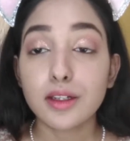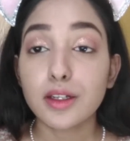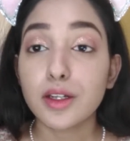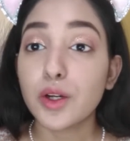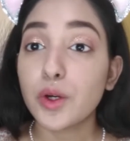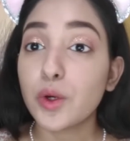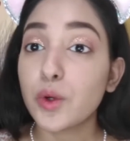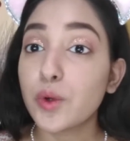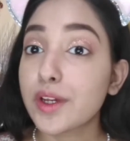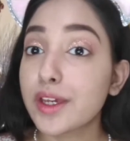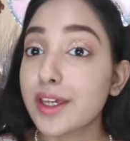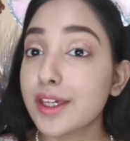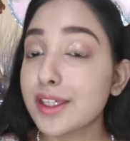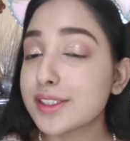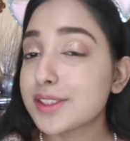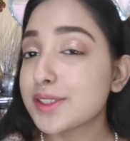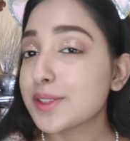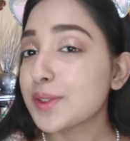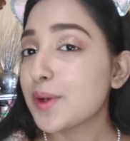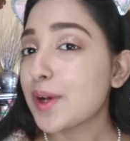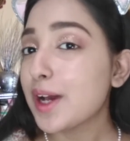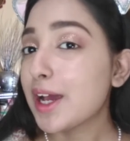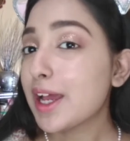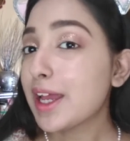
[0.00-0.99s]
Okay,
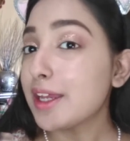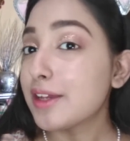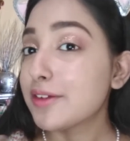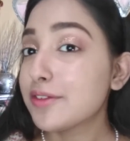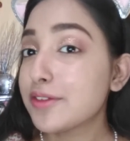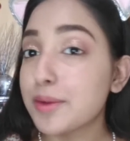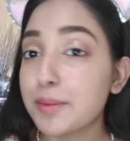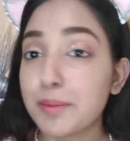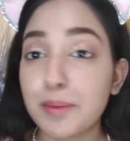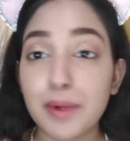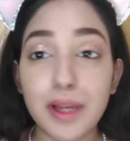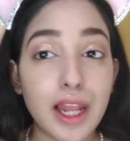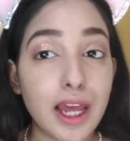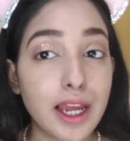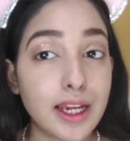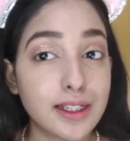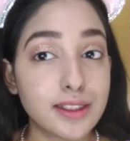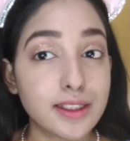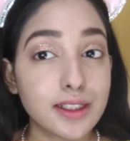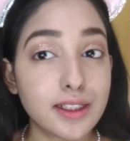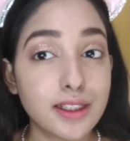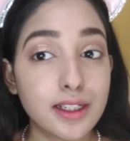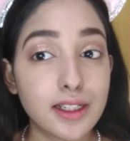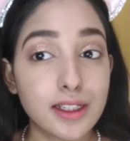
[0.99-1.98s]
so I have
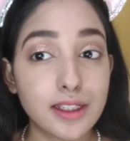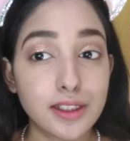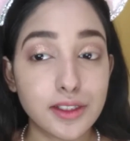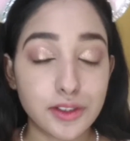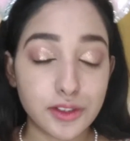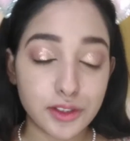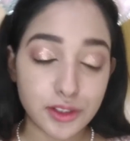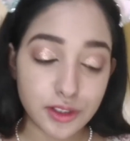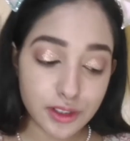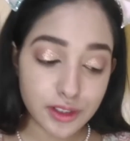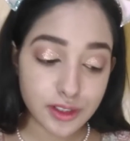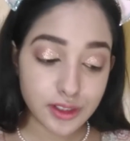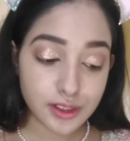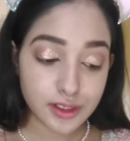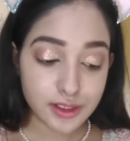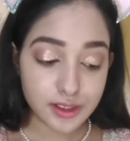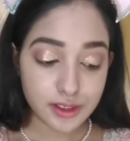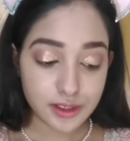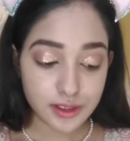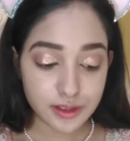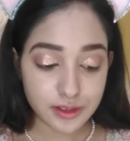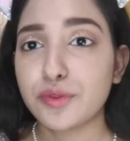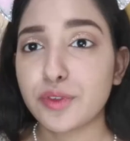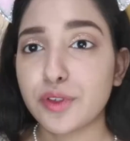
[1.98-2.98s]
applied the
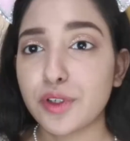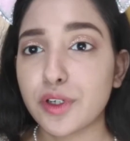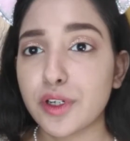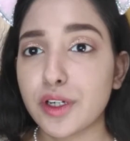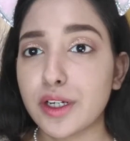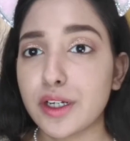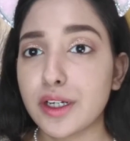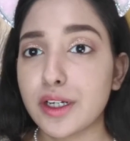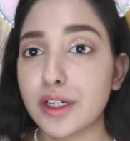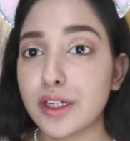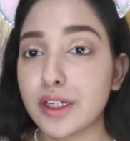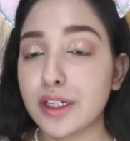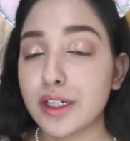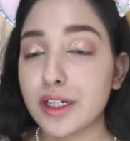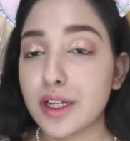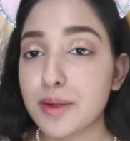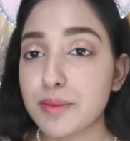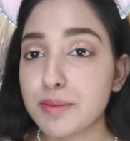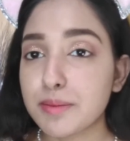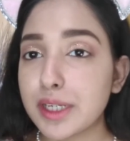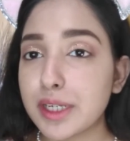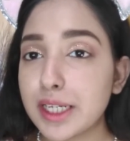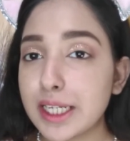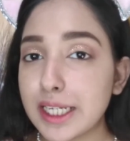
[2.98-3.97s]
glitters. For
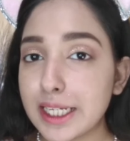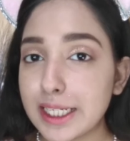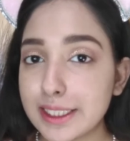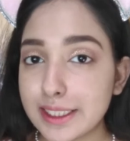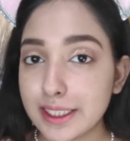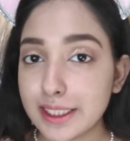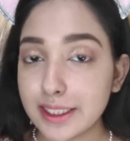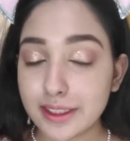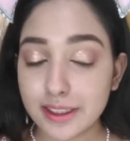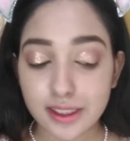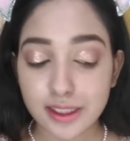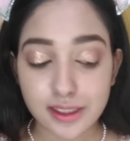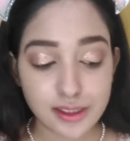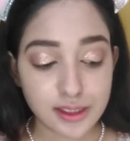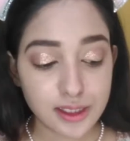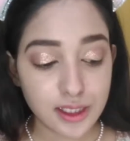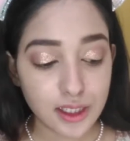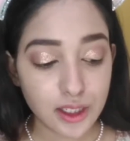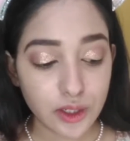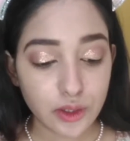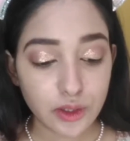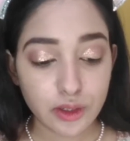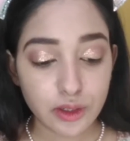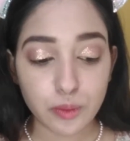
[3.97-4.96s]
completing this
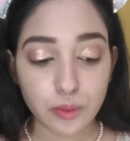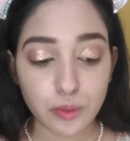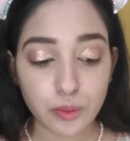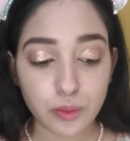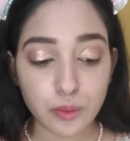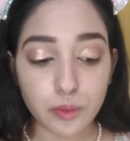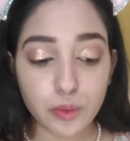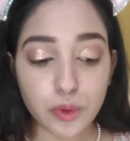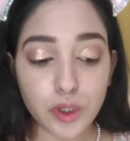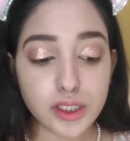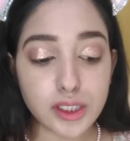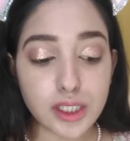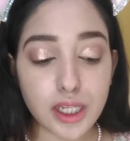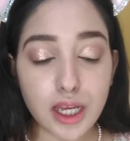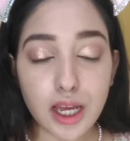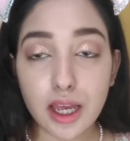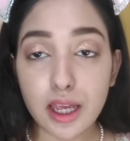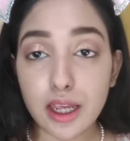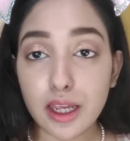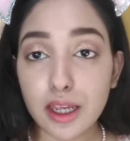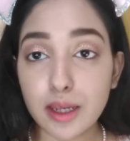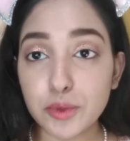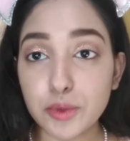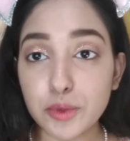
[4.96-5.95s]
look, what
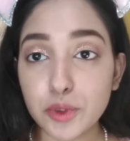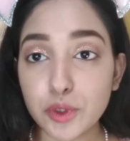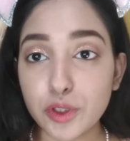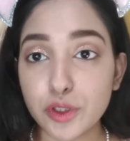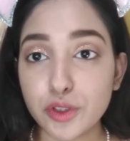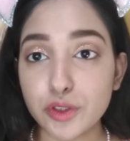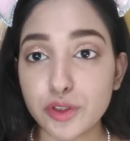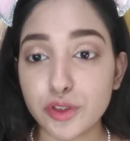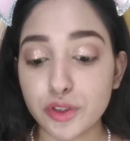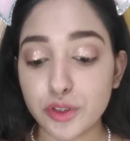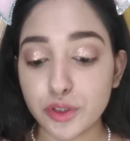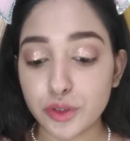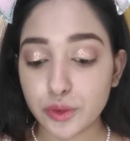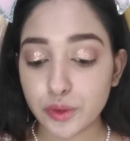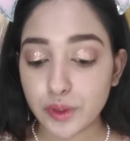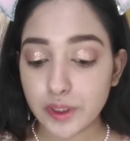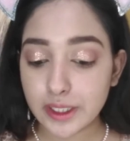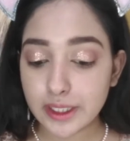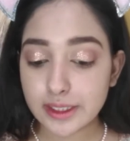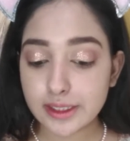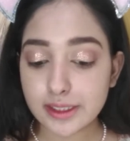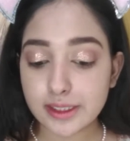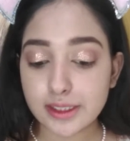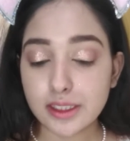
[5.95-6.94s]
I am going to do
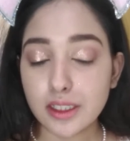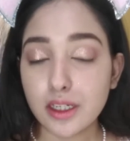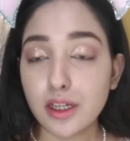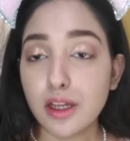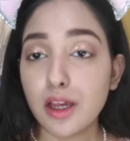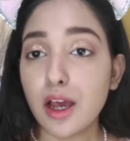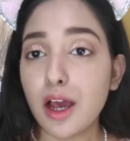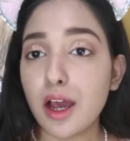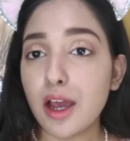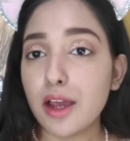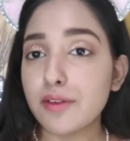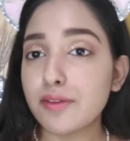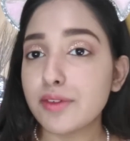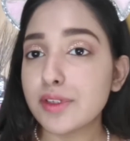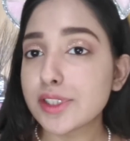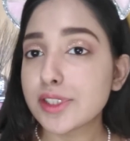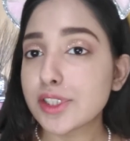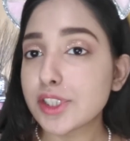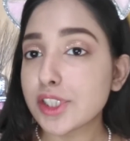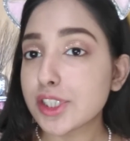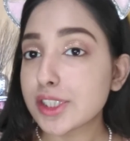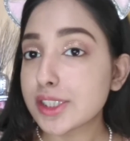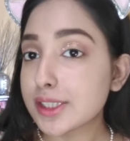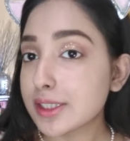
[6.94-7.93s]
is I will
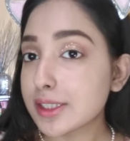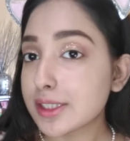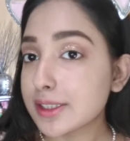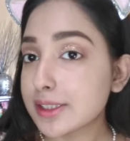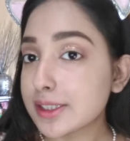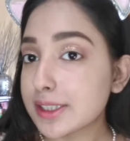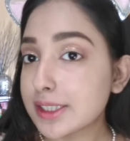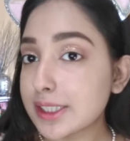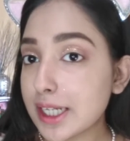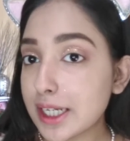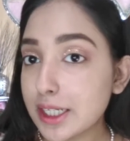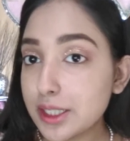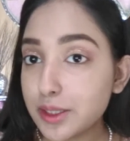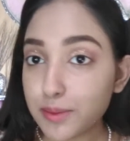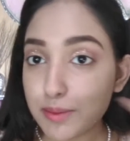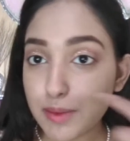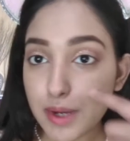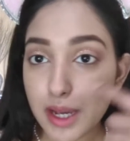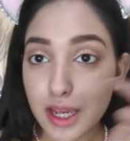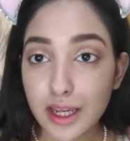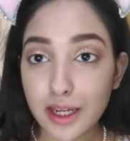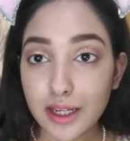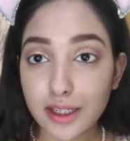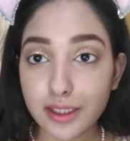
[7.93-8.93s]
just set
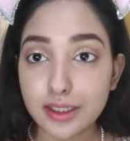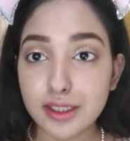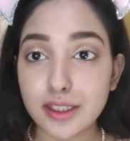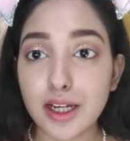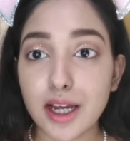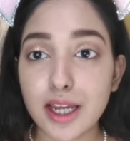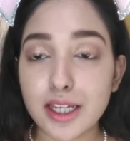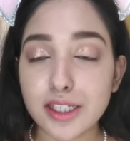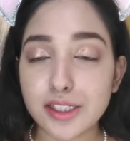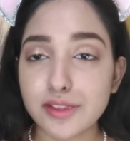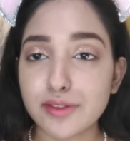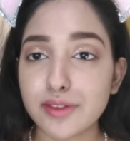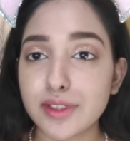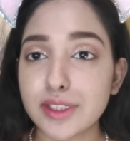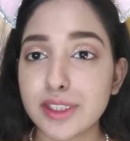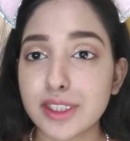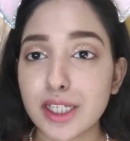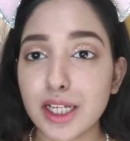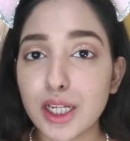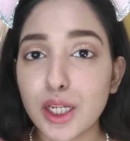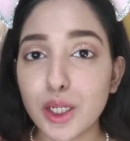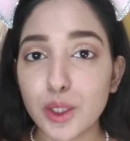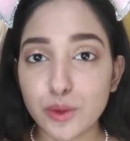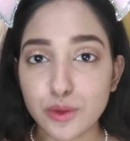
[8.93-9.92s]
my under eyes with
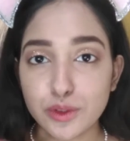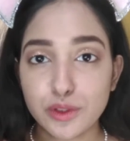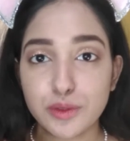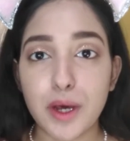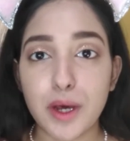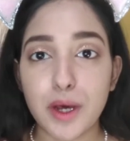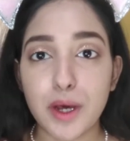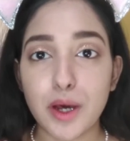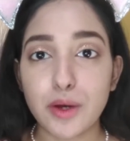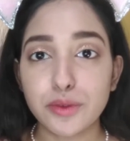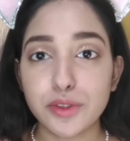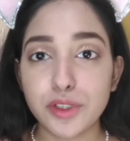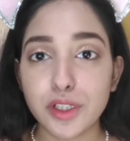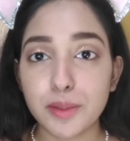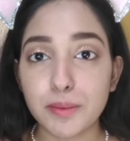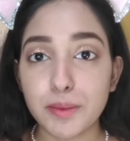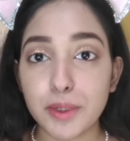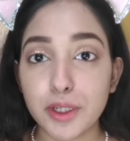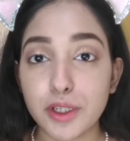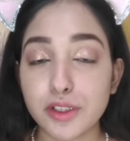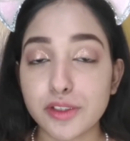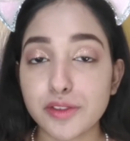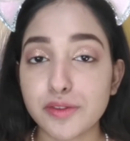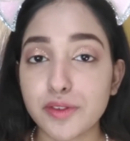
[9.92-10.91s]
a loose powder
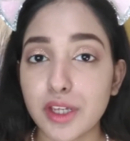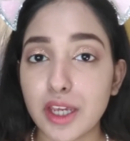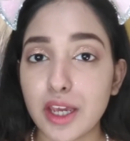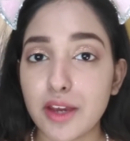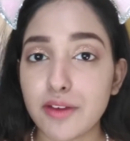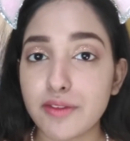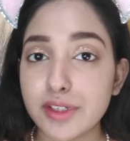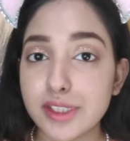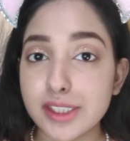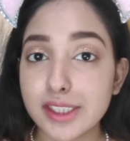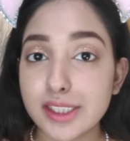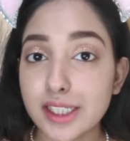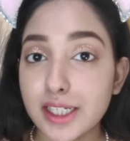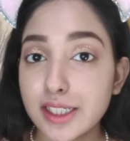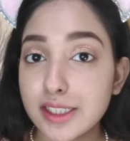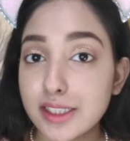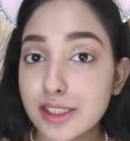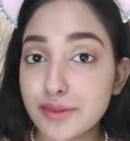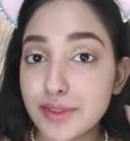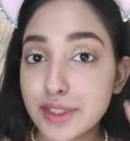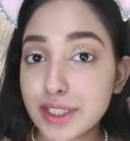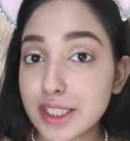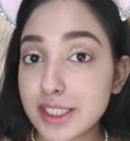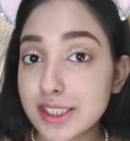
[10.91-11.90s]
because we haven't
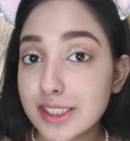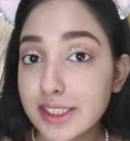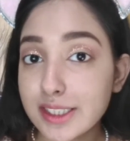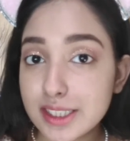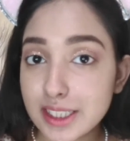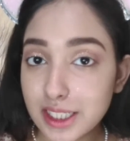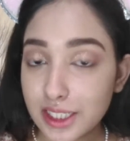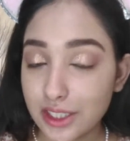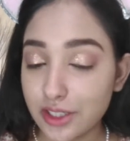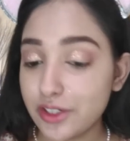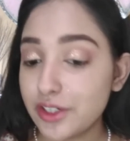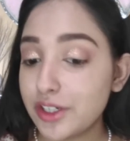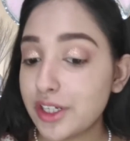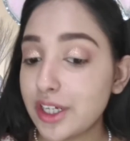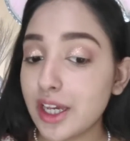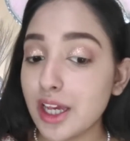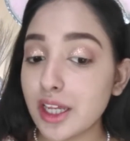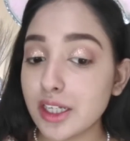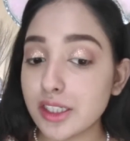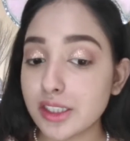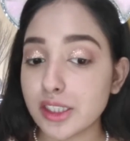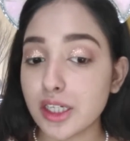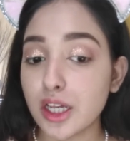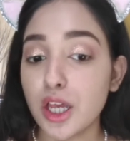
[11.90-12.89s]
set our concealer
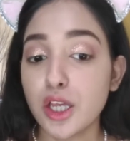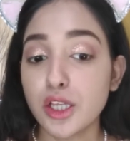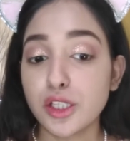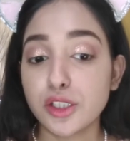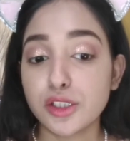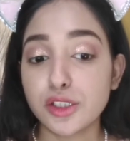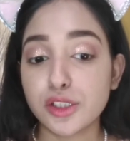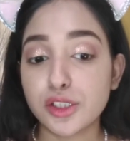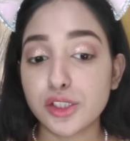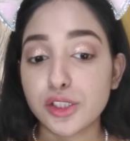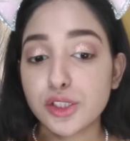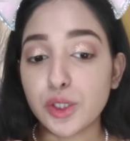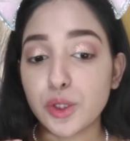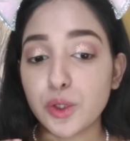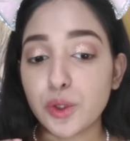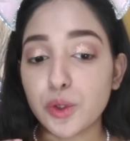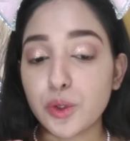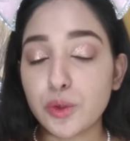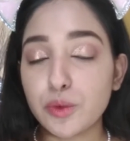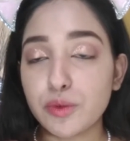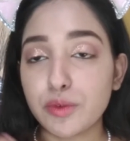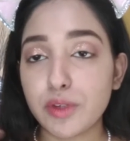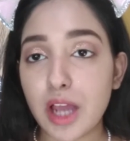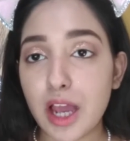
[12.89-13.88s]
yet.
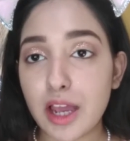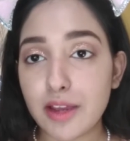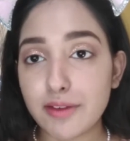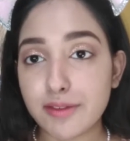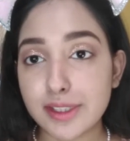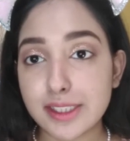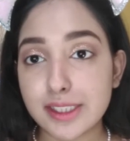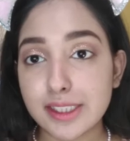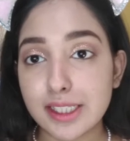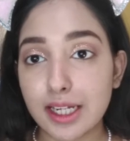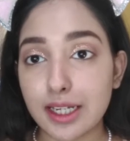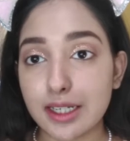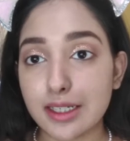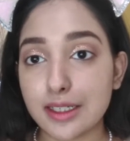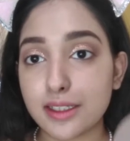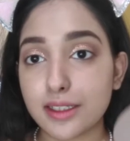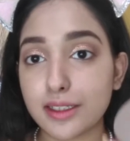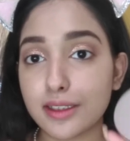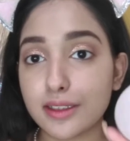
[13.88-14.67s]
So I will set